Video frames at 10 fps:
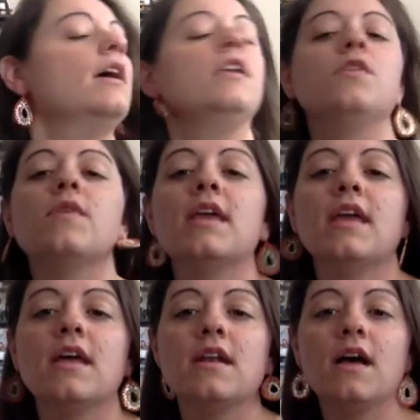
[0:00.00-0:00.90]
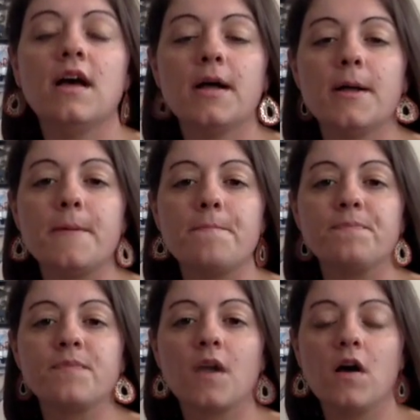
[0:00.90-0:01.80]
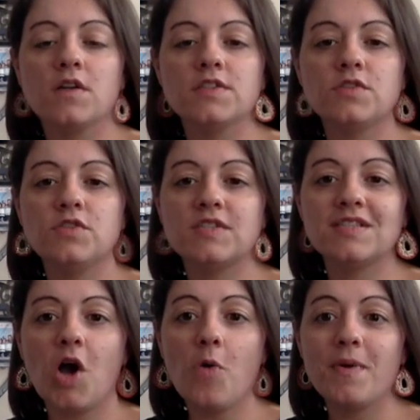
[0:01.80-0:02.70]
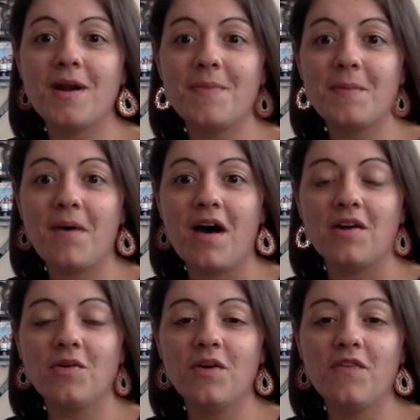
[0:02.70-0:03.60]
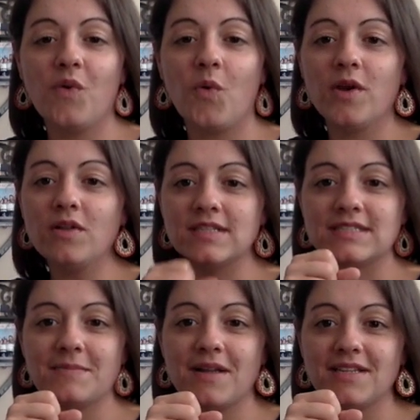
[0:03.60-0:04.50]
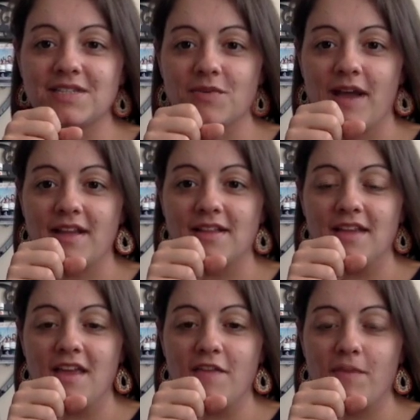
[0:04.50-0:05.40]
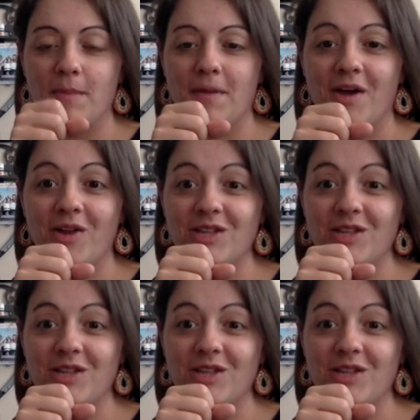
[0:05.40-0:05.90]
You can also just open up the bottle of the oil and smell it directly from the bottle.